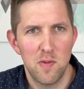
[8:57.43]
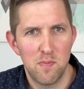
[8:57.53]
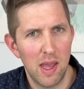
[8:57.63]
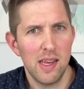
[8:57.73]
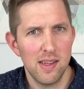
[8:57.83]

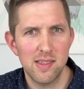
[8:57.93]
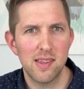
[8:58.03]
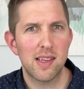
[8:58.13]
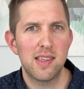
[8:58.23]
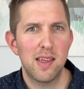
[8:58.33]
Might
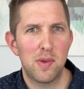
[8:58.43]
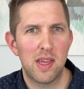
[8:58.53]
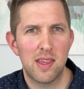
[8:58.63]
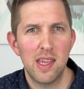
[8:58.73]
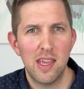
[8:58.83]
dyslexia be
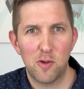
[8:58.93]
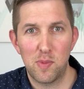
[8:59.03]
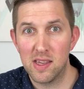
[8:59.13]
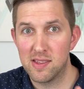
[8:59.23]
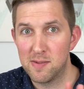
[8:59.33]
a thing here?
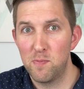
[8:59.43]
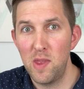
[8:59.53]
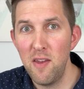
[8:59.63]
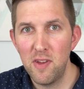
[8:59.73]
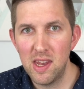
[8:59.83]
Because
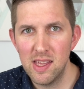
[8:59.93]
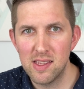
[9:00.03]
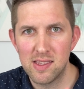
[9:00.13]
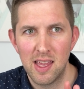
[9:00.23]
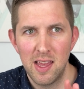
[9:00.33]
if it
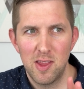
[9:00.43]
is,